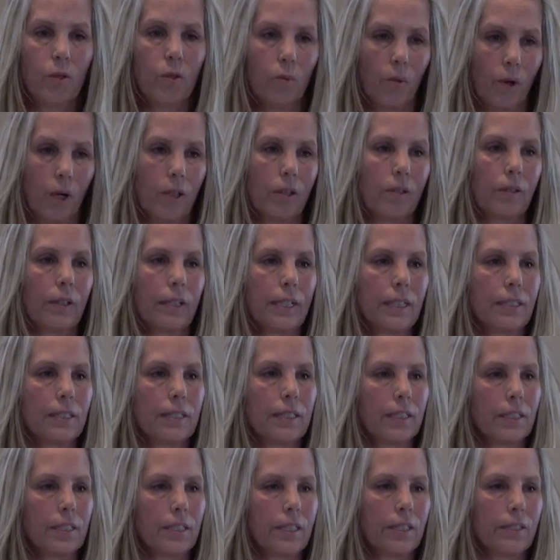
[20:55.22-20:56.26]
work on it
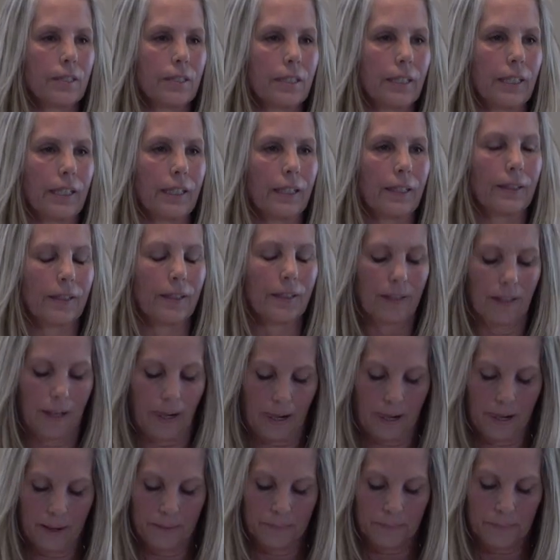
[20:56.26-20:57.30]
six years later.
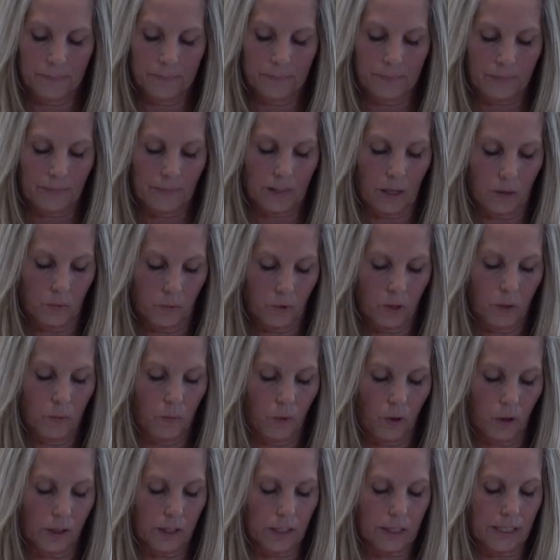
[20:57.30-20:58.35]
That one
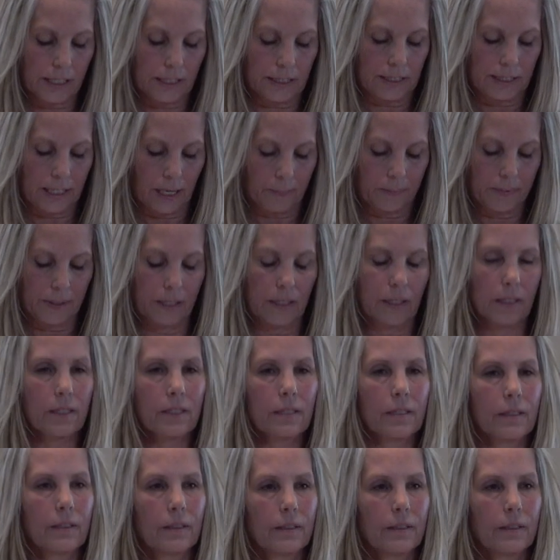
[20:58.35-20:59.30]
word is acceptance.